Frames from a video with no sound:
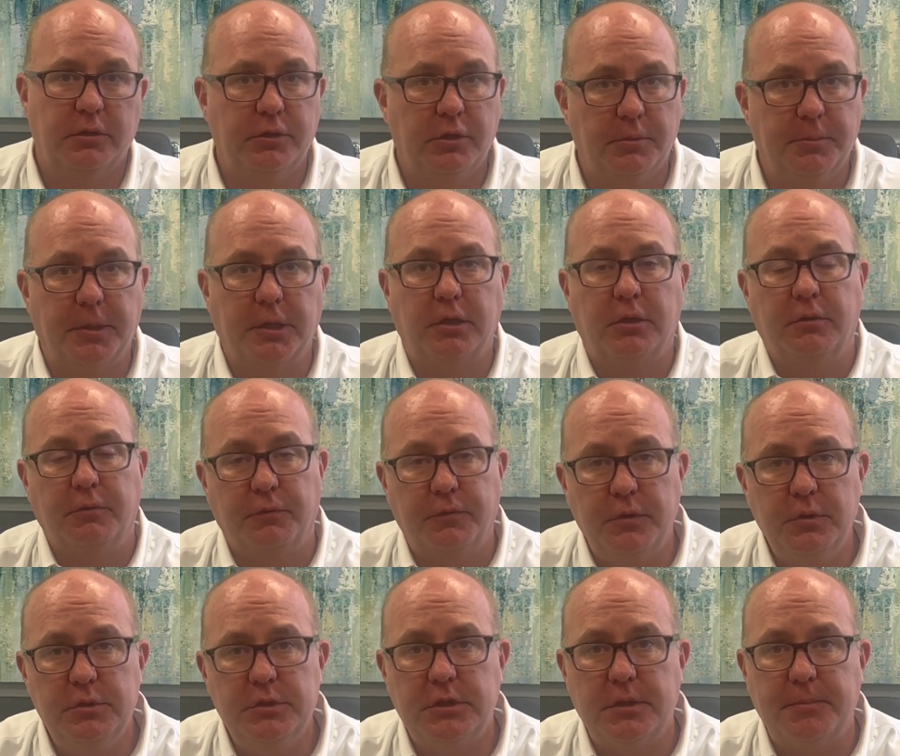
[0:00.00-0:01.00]
little bit
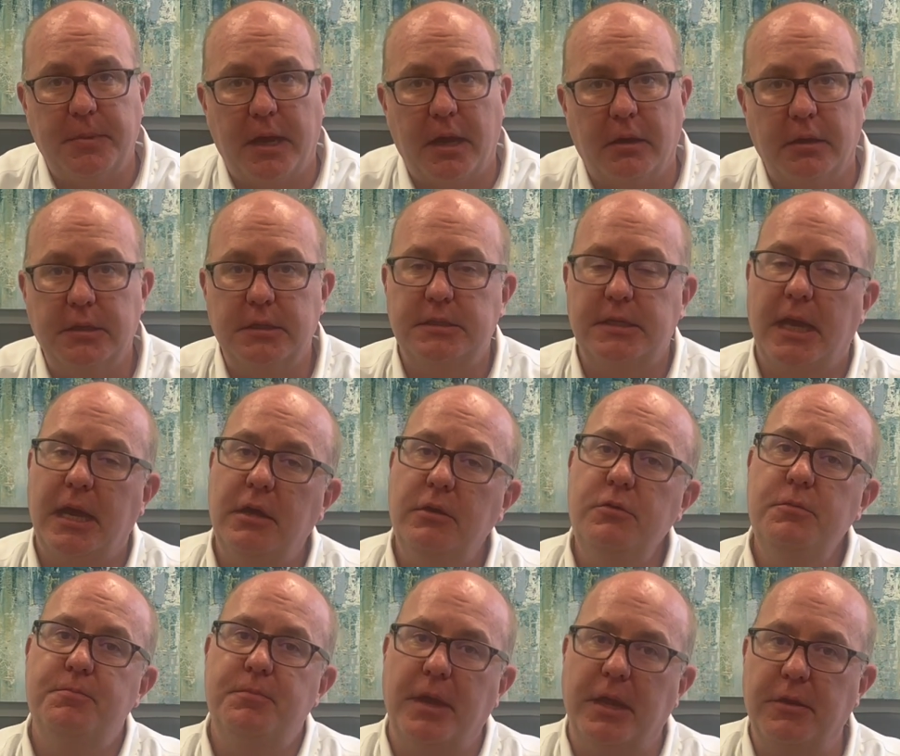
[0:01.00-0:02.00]
confused about is how do
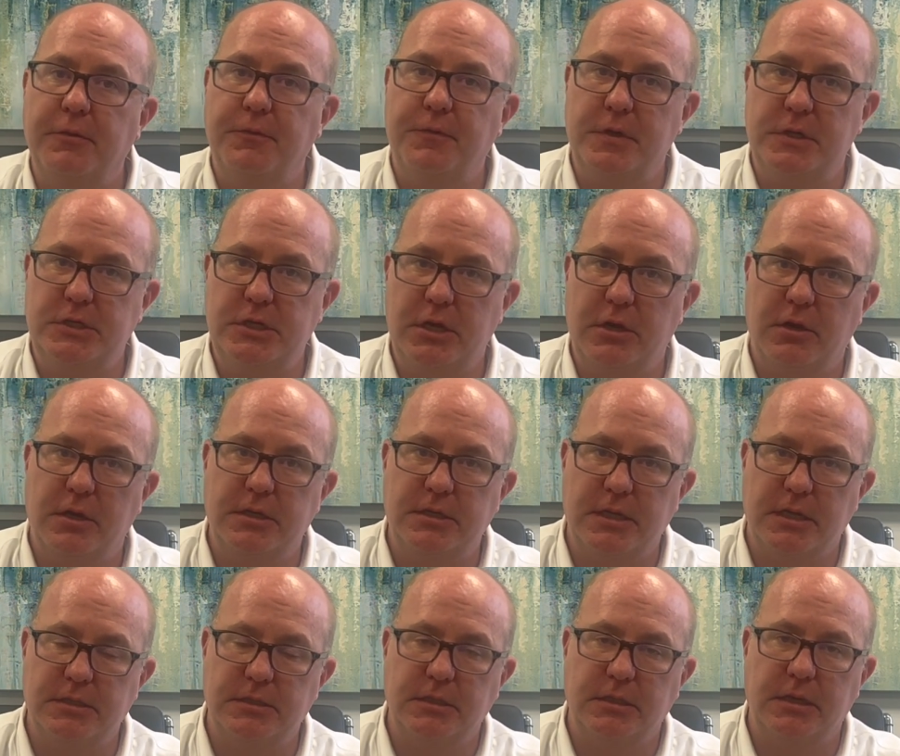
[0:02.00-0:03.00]
beneficiary
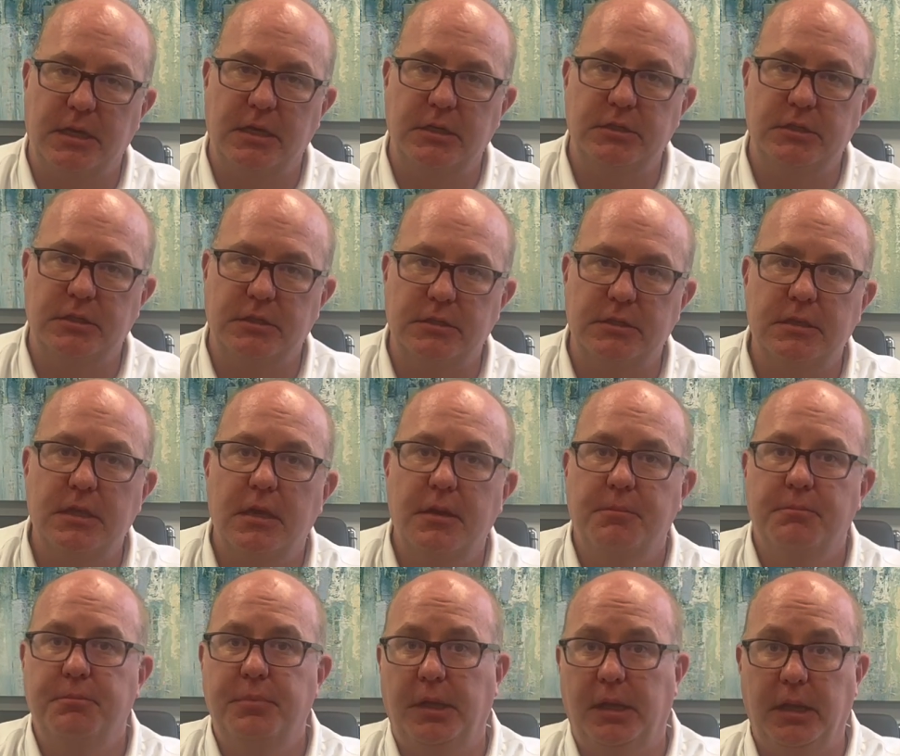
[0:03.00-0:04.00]
designations
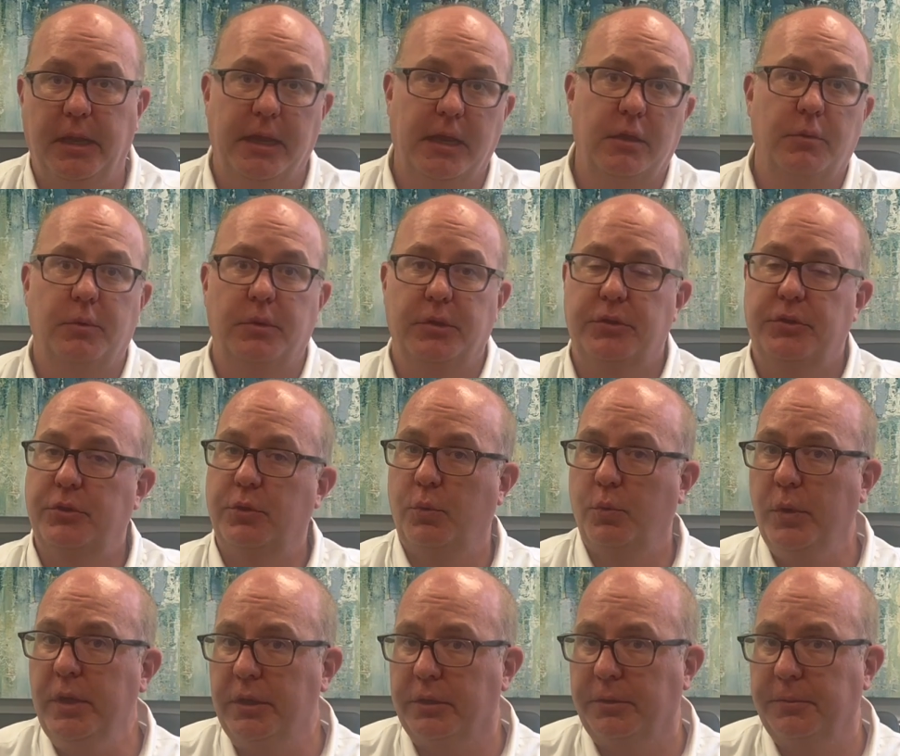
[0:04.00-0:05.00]
play with the
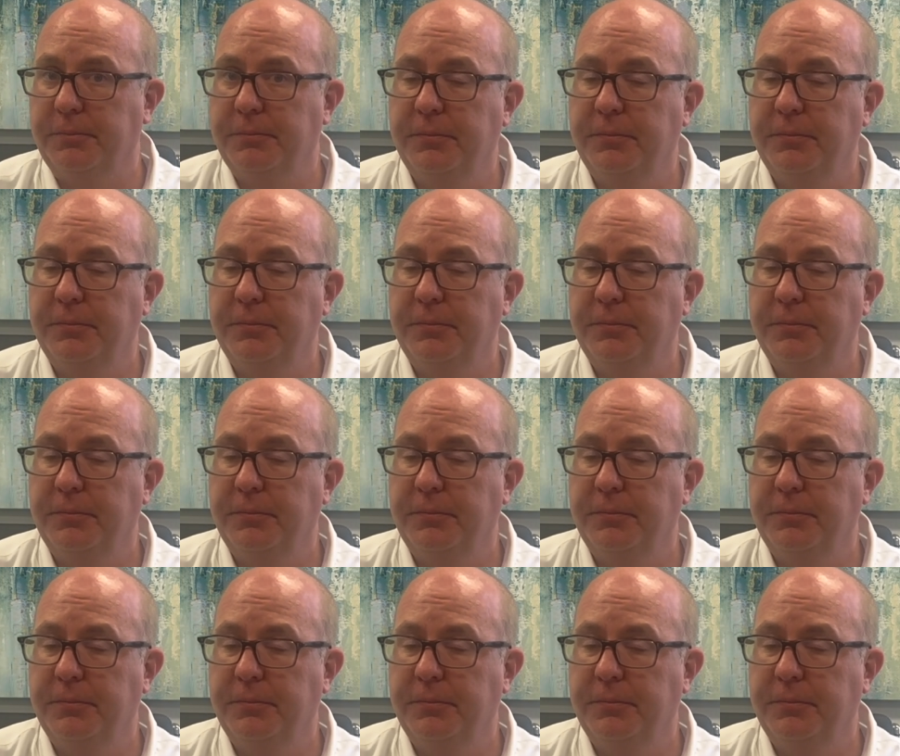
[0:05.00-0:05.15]
will?